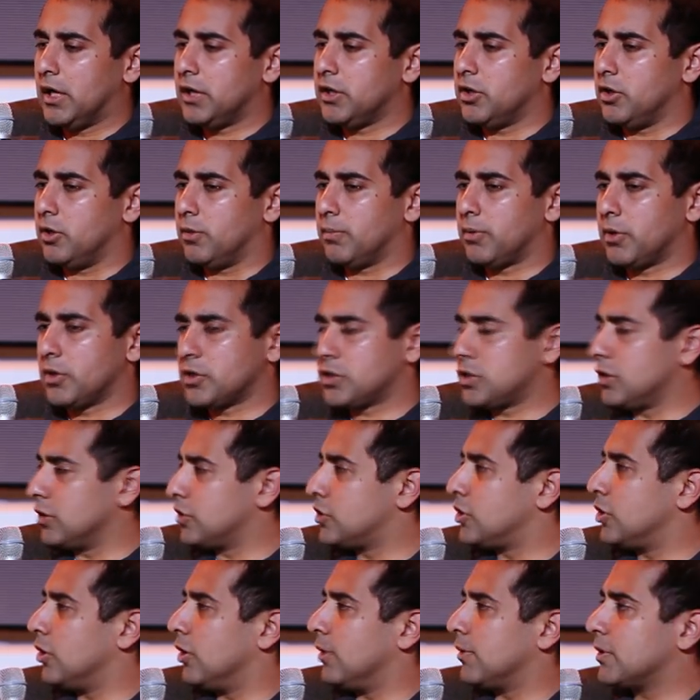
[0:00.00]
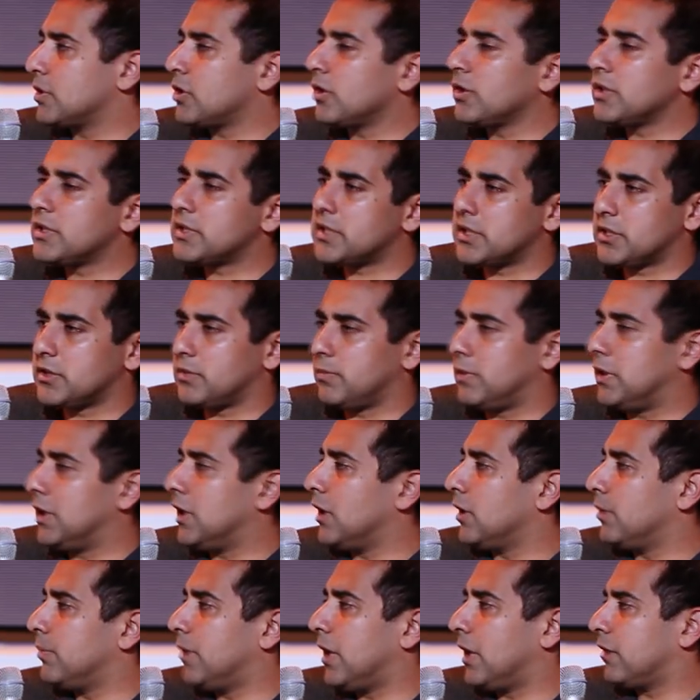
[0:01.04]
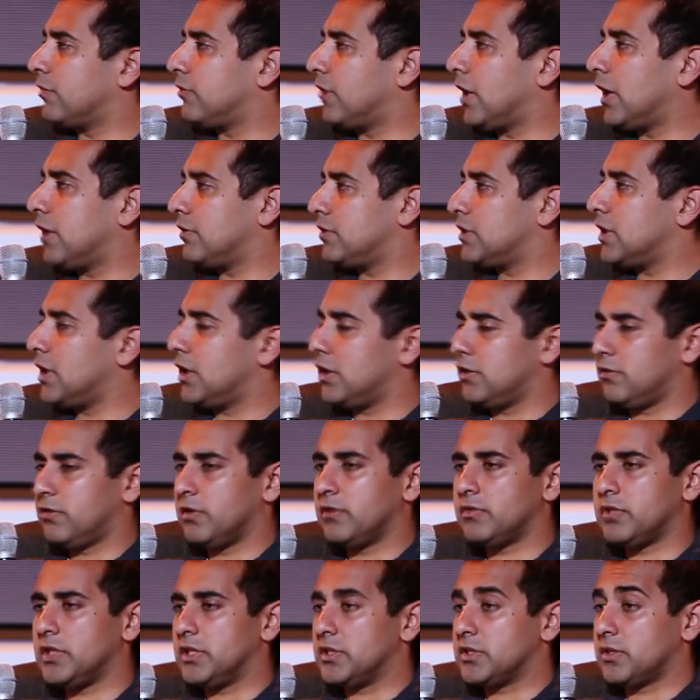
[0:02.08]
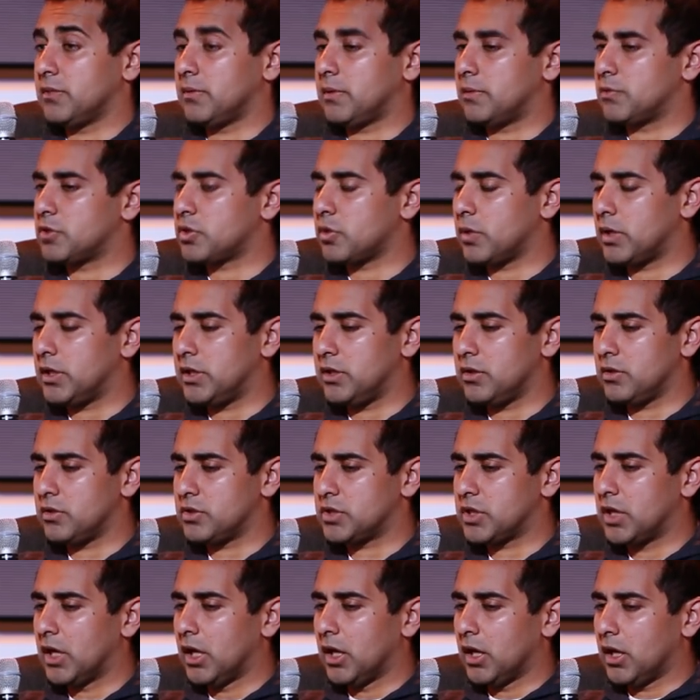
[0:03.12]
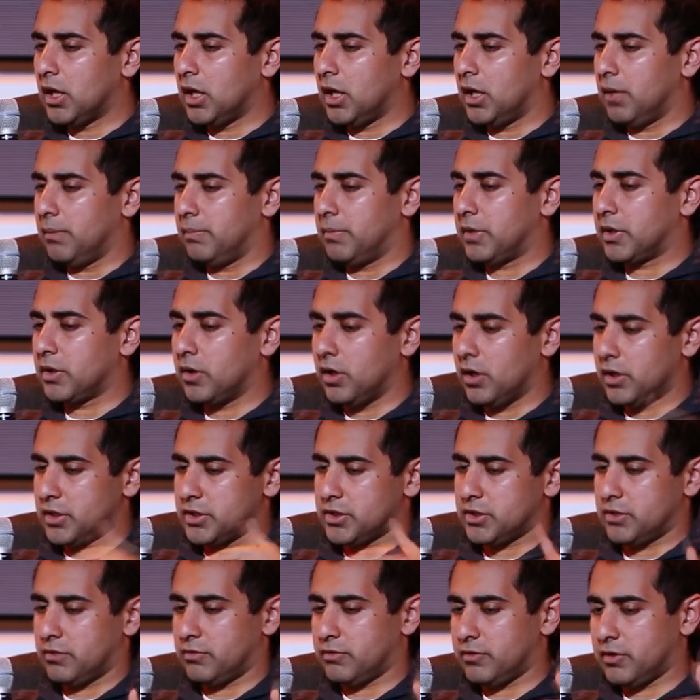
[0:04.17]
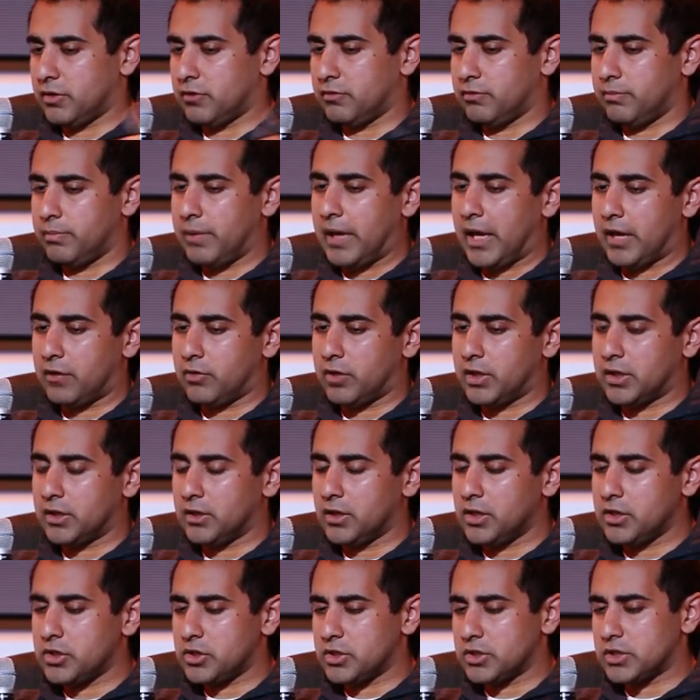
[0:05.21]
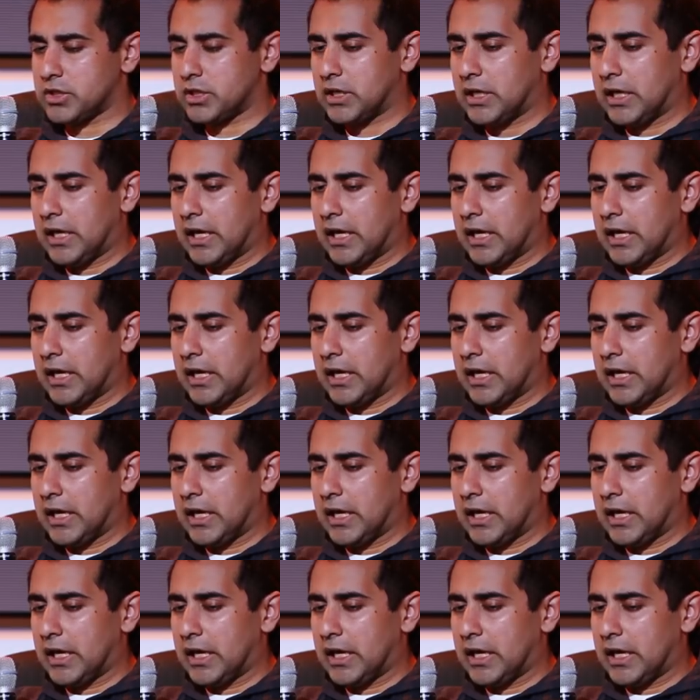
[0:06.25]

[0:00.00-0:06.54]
you know, personal genomics, all these things have been held back 5, 10, 15, sometimes 20 years because of bad regulations.